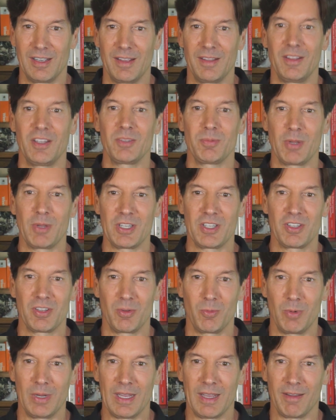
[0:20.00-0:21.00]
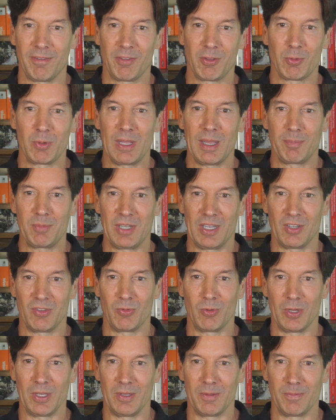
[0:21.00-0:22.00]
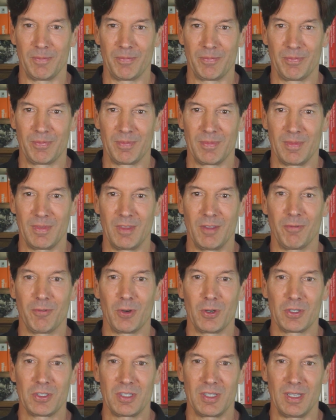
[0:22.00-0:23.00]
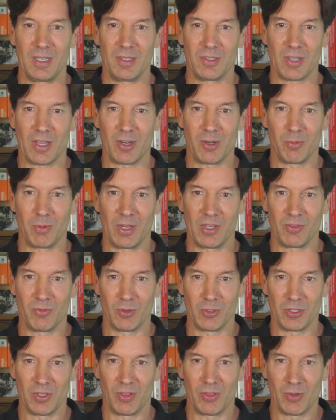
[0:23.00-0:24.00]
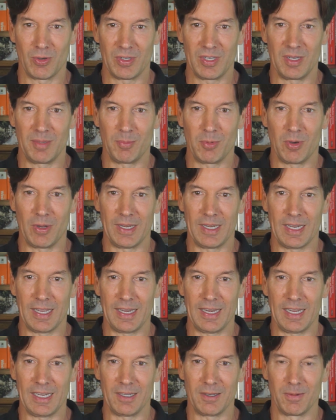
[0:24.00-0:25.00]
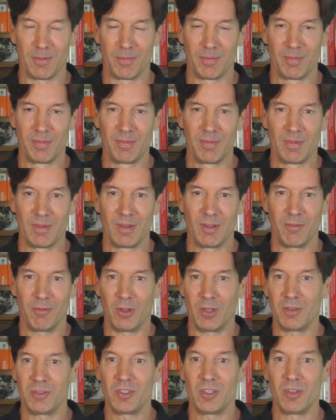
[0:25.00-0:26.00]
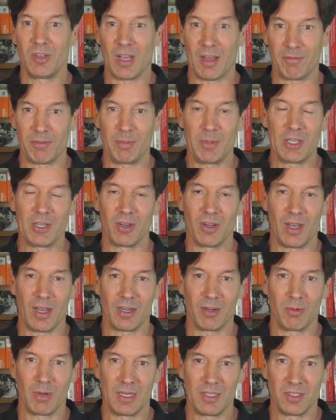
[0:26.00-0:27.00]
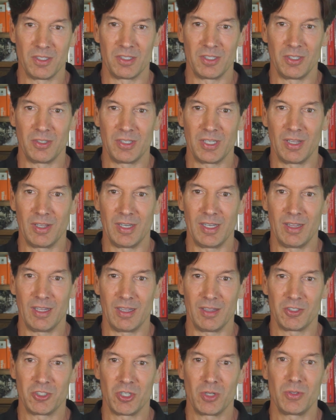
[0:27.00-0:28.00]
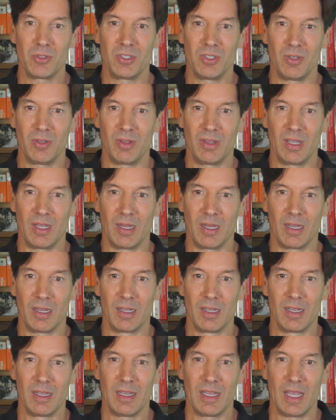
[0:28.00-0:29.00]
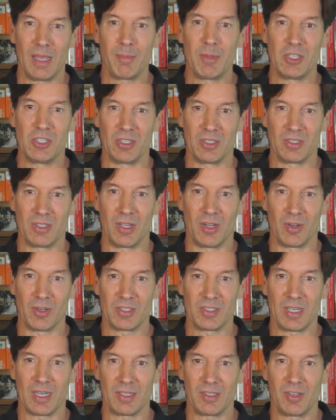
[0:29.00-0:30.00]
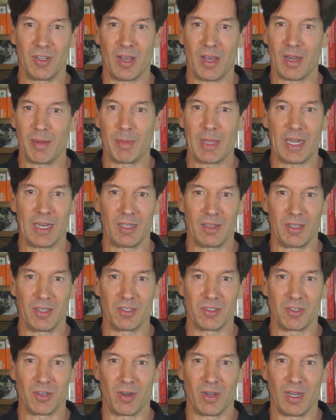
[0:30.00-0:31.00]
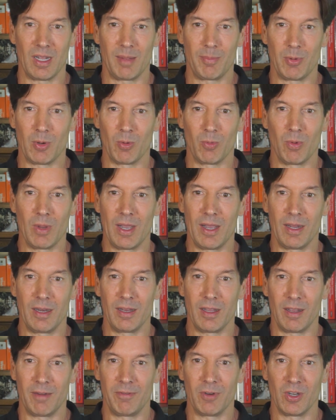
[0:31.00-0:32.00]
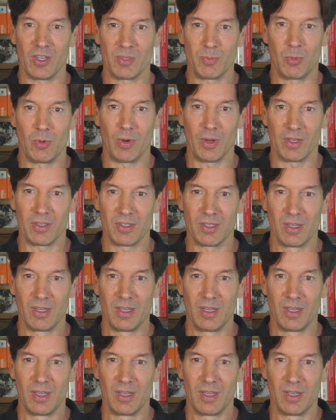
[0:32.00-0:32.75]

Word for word: This month, we have three updates for you. The first is AutoRuns version 13.98. For those of you not familiar, AutoRuns is a utility that shows you the images that are set to automatically start up or run at various points